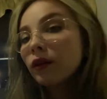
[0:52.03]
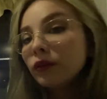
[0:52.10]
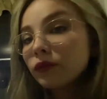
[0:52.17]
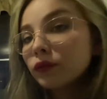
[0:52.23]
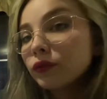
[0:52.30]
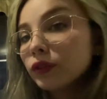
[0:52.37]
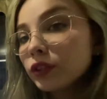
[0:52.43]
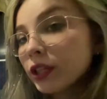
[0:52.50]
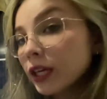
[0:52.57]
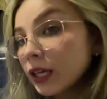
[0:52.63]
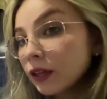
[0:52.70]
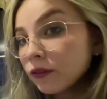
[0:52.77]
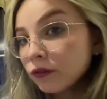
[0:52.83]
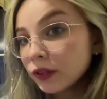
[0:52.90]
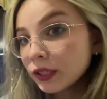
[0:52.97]
For the
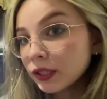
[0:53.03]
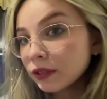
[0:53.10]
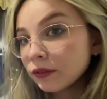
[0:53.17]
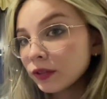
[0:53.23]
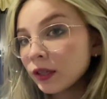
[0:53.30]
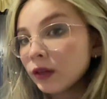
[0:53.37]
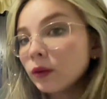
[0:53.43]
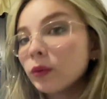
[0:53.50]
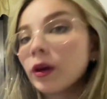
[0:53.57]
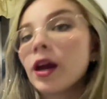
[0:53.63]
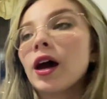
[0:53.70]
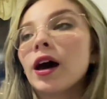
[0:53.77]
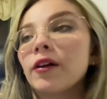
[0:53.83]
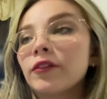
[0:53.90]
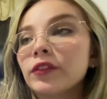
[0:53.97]
infectivity, we
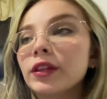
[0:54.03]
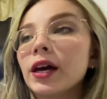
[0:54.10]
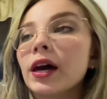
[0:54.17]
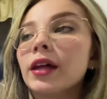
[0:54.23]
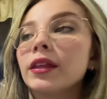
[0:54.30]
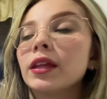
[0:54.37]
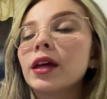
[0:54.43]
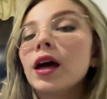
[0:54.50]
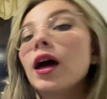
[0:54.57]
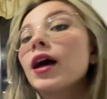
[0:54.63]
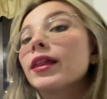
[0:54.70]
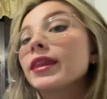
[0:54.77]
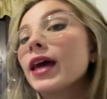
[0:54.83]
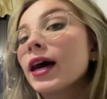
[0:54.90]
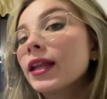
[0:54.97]
have that
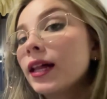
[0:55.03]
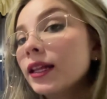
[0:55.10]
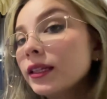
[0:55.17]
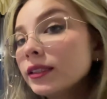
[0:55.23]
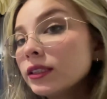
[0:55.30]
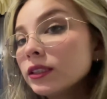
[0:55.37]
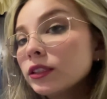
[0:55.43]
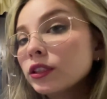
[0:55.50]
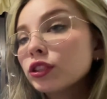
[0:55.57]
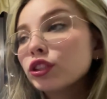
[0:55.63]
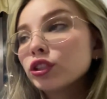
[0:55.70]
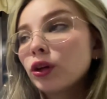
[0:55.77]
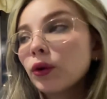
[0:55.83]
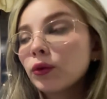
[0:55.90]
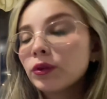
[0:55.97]
the analysis
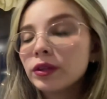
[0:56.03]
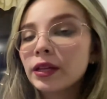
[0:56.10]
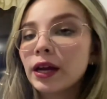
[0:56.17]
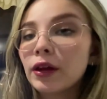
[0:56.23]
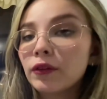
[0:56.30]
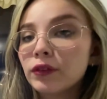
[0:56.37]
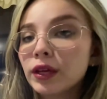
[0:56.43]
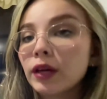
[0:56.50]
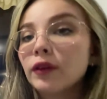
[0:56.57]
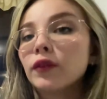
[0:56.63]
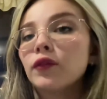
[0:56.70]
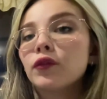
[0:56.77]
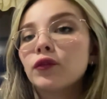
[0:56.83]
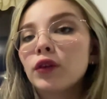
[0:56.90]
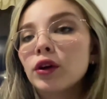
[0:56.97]
showed that of the
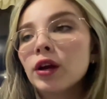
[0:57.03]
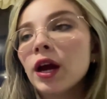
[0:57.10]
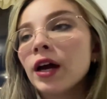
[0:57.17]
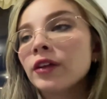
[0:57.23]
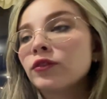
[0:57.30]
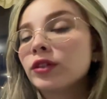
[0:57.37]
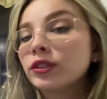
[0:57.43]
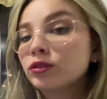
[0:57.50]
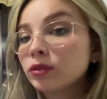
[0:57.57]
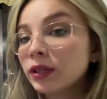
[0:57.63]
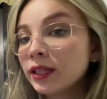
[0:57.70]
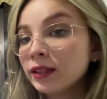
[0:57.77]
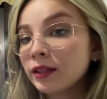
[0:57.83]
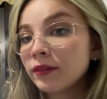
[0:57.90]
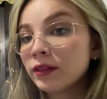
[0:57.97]

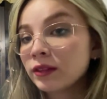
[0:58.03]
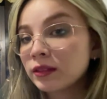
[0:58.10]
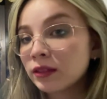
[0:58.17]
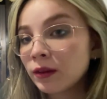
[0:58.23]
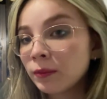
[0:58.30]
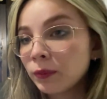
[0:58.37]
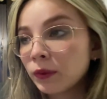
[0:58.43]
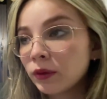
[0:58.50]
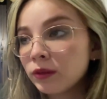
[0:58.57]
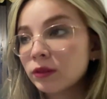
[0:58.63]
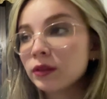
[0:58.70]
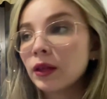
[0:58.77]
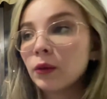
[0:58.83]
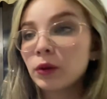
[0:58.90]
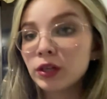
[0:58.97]
427 samples
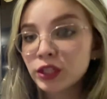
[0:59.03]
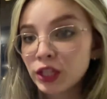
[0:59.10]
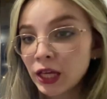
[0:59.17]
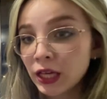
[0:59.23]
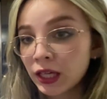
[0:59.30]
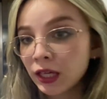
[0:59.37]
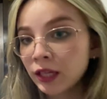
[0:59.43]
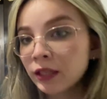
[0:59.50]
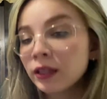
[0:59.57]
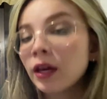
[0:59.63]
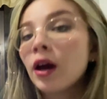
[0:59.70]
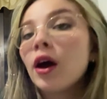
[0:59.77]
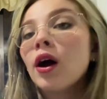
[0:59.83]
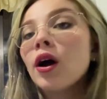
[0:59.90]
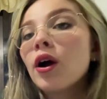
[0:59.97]
that were taken,
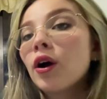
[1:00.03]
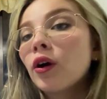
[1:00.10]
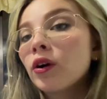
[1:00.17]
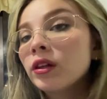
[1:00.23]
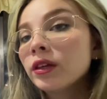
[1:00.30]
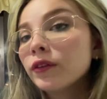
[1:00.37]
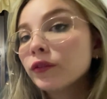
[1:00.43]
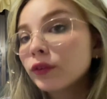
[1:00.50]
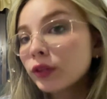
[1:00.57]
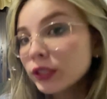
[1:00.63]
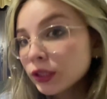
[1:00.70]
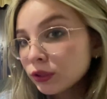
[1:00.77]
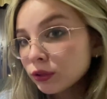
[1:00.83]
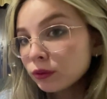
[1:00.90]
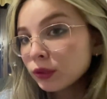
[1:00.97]
only
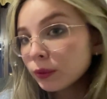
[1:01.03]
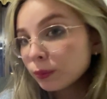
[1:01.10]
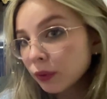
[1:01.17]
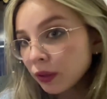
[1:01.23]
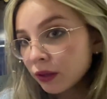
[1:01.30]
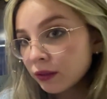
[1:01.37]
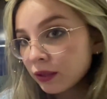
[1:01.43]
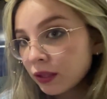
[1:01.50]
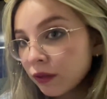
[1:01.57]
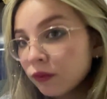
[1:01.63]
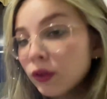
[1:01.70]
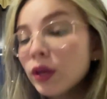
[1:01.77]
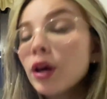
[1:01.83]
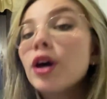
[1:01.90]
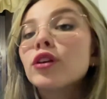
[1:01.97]
42 were positive,
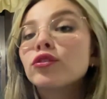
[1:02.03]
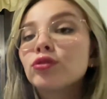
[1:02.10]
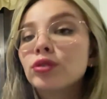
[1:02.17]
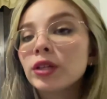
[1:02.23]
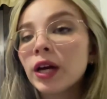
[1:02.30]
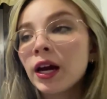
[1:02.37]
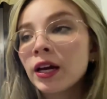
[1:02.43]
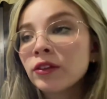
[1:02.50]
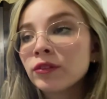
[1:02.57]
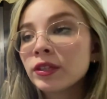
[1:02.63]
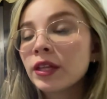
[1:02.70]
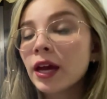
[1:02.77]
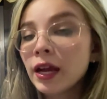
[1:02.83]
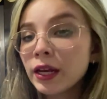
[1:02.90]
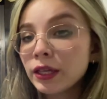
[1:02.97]

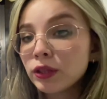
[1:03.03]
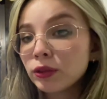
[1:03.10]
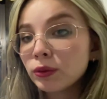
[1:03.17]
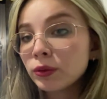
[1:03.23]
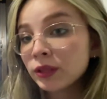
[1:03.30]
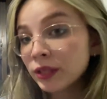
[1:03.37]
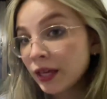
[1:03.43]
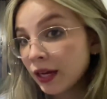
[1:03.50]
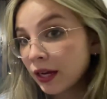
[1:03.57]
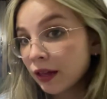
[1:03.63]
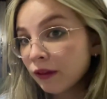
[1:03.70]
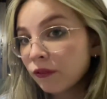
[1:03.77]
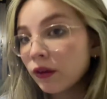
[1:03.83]
382 were negative,